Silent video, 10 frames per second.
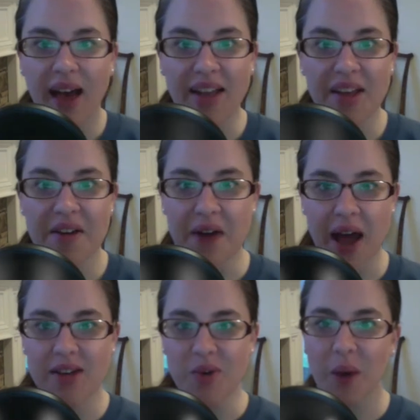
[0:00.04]
Hello,
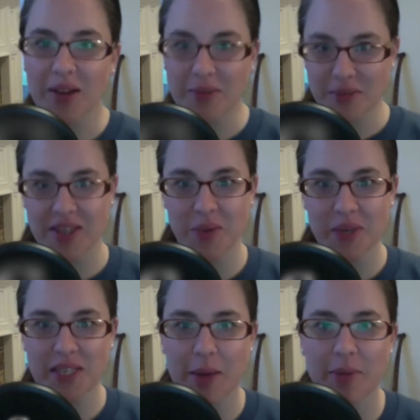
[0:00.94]
and welcome to this
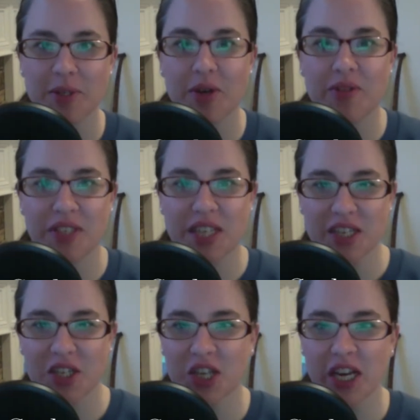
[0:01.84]
week's episode of
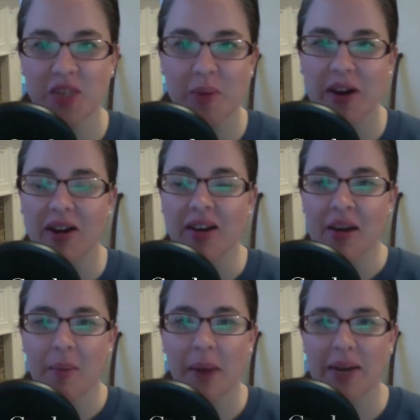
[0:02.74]
Did Shakespeare.
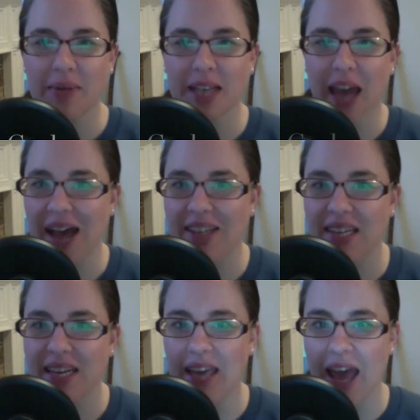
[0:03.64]
My name is
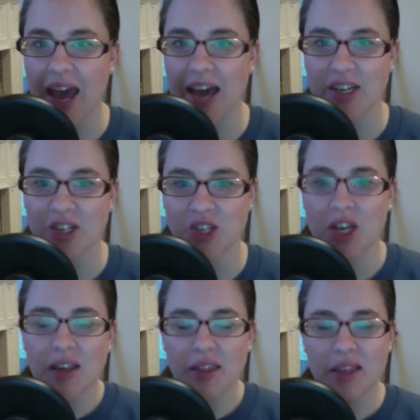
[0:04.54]
Cassidy Cash.
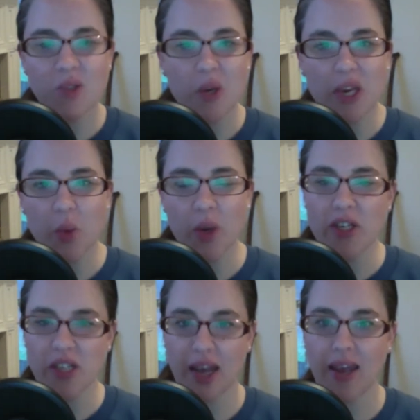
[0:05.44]
This week,
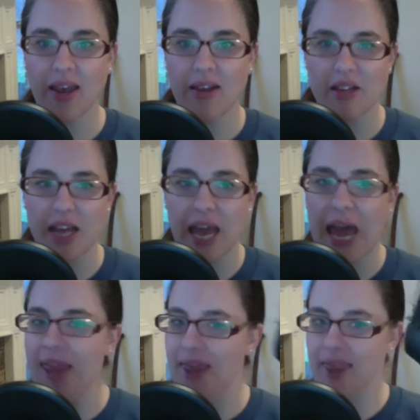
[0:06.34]
we're taking a look
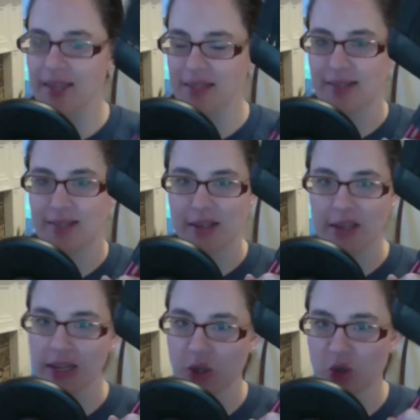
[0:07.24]
at this
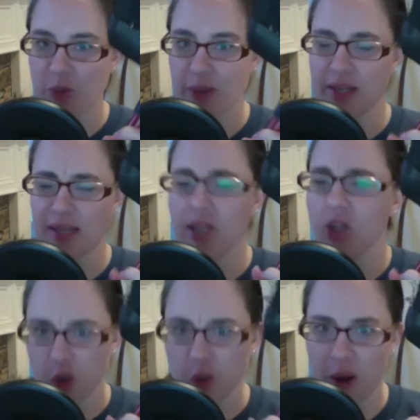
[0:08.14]
little instrument that
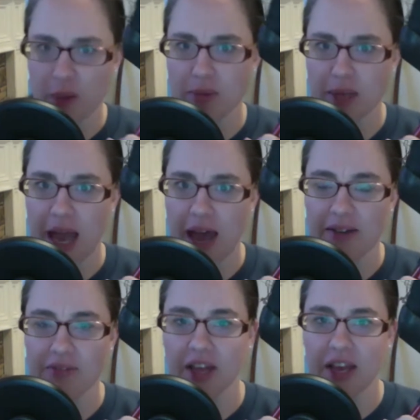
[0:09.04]
you probably
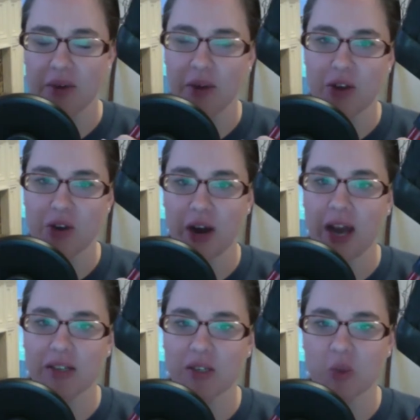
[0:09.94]
have laying around your
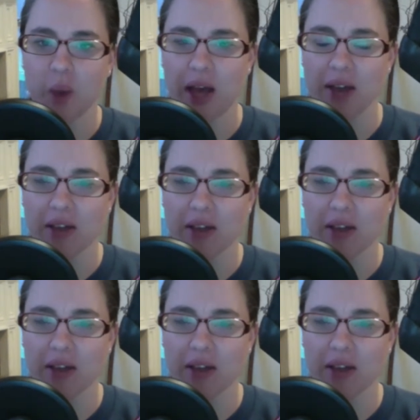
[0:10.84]
house as well.